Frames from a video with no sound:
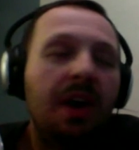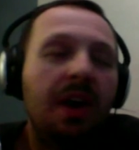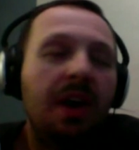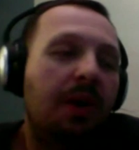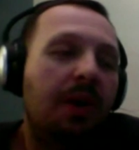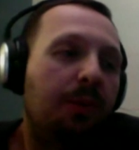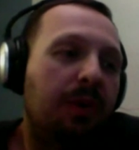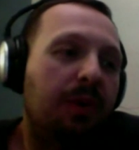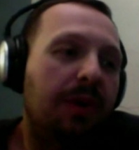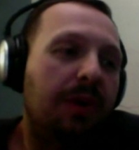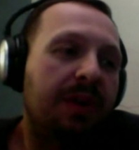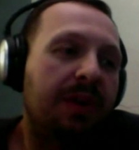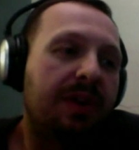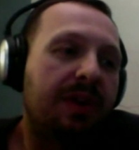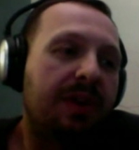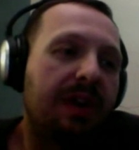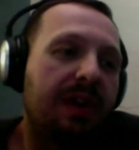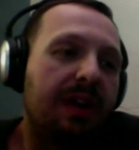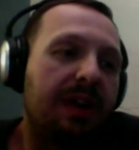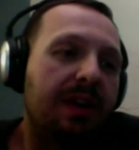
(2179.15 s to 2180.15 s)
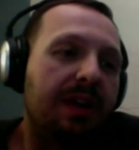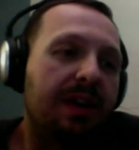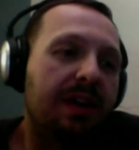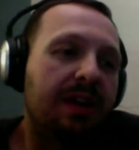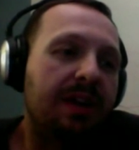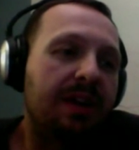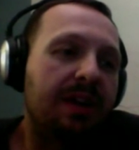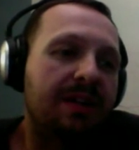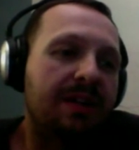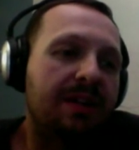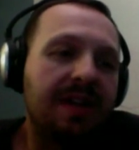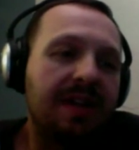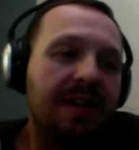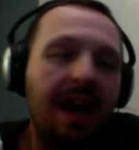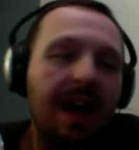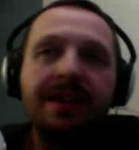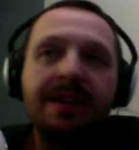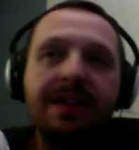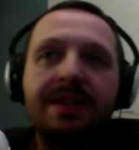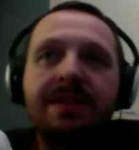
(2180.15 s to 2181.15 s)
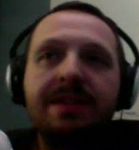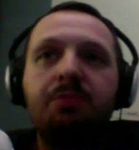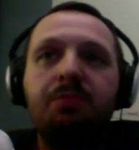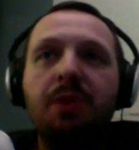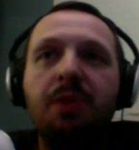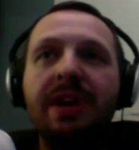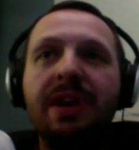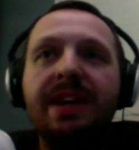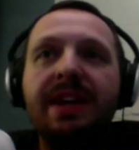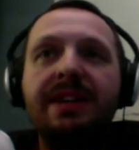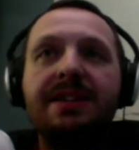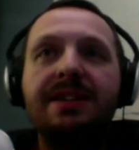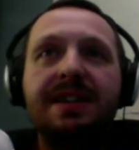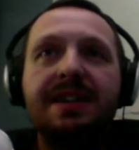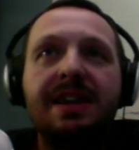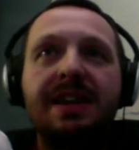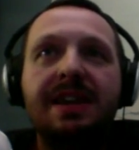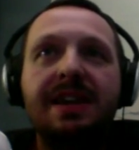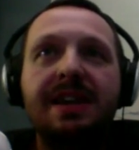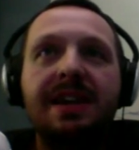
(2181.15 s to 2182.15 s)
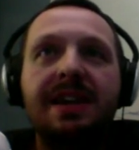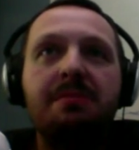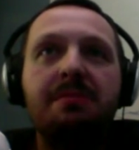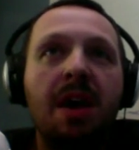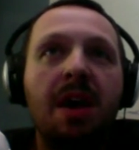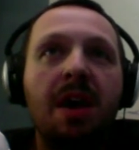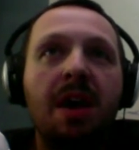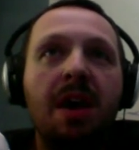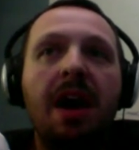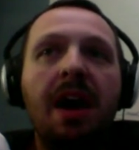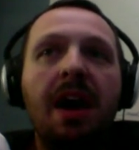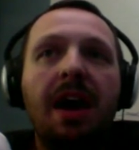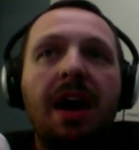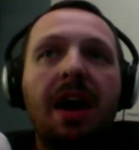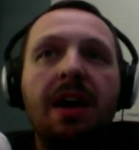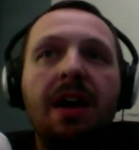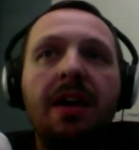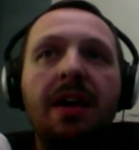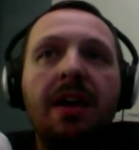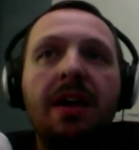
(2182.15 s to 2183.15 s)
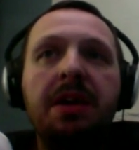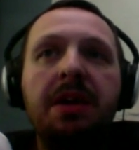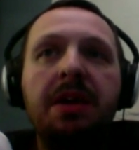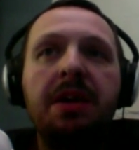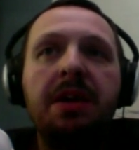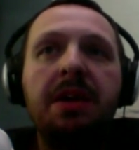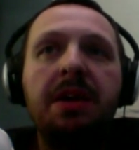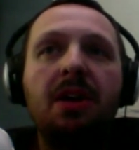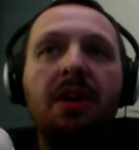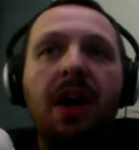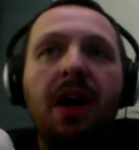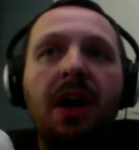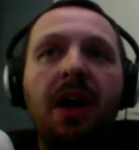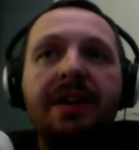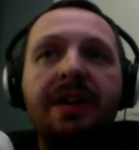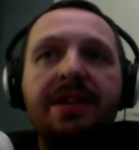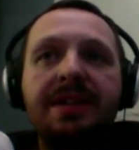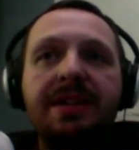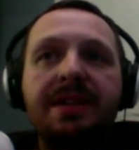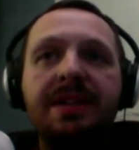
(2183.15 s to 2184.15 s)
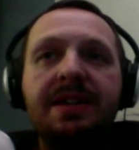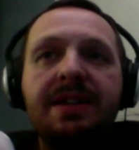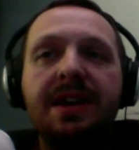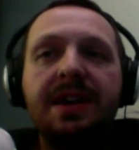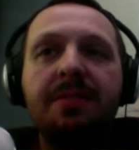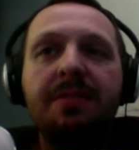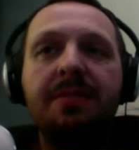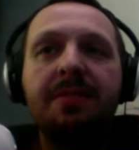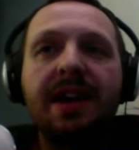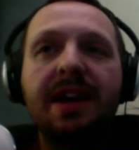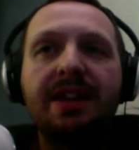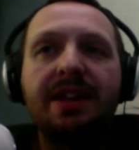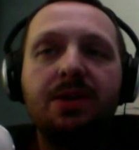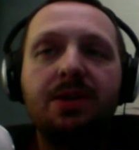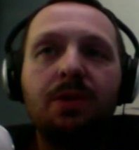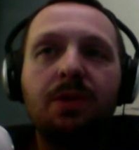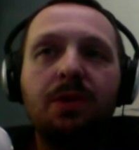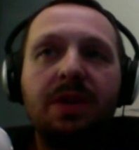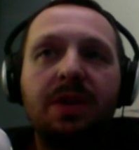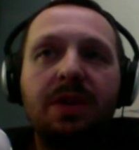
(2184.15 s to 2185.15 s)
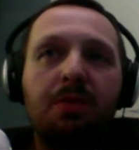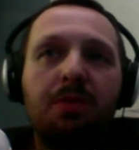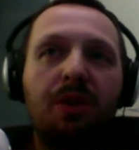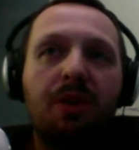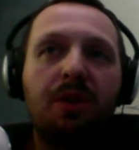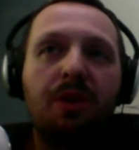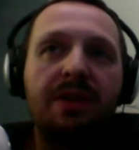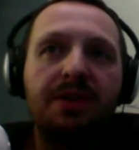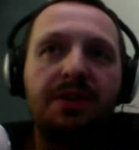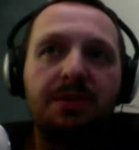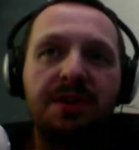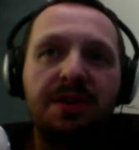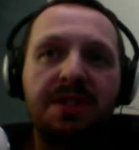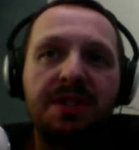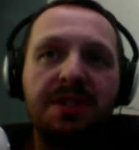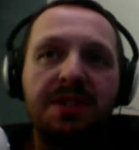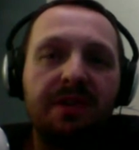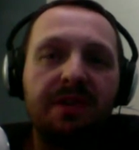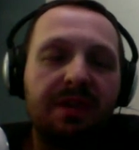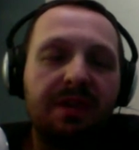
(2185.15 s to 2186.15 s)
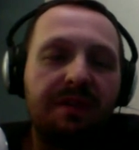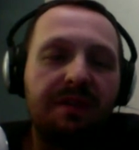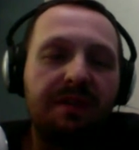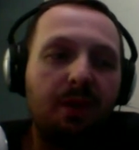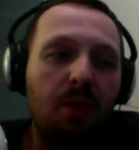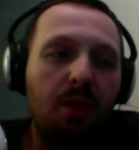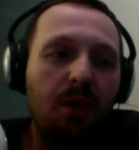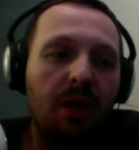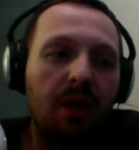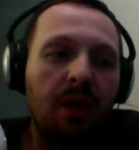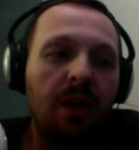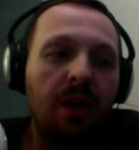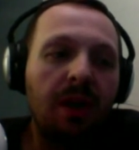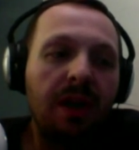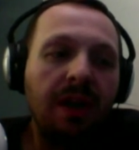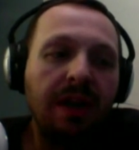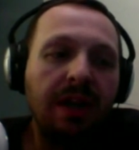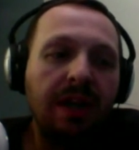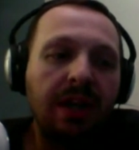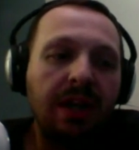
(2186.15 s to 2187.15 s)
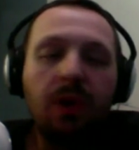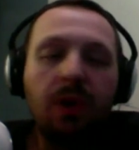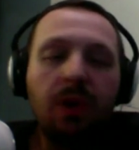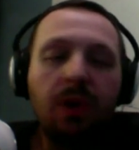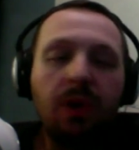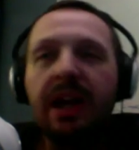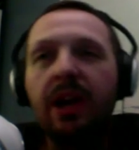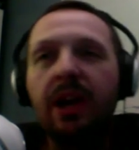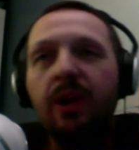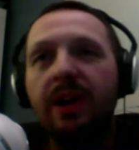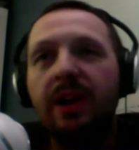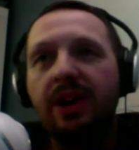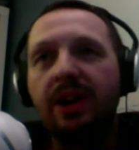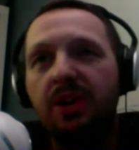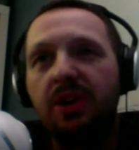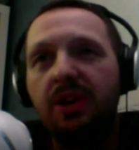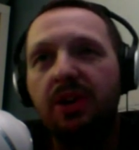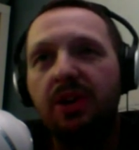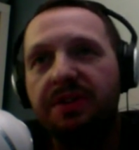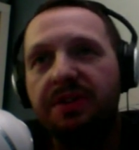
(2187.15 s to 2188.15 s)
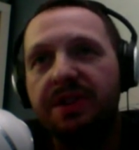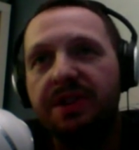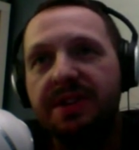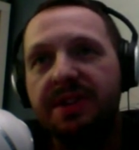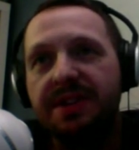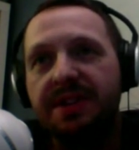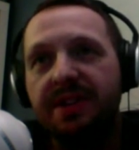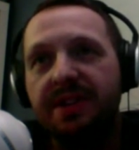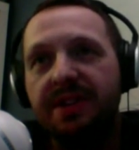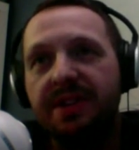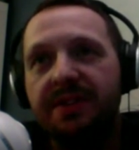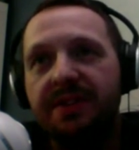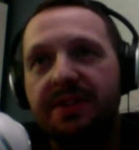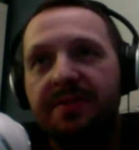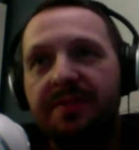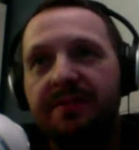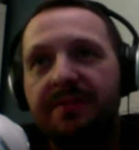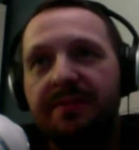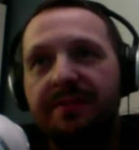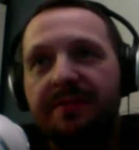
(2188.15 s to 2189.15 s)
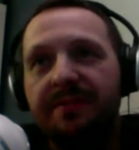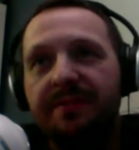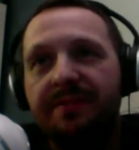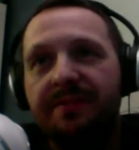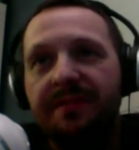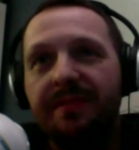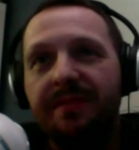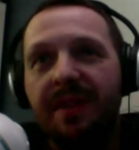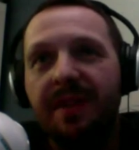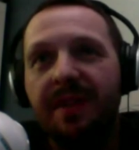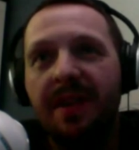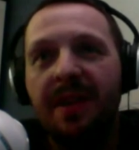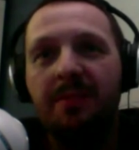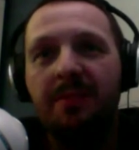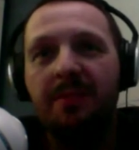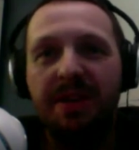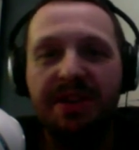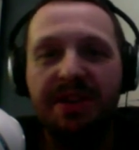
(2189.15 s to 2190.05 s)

with a solid winning team, I mean, in all honesty, you think back to when the Browns were 7-4. You weren't hearing all of this stuff. But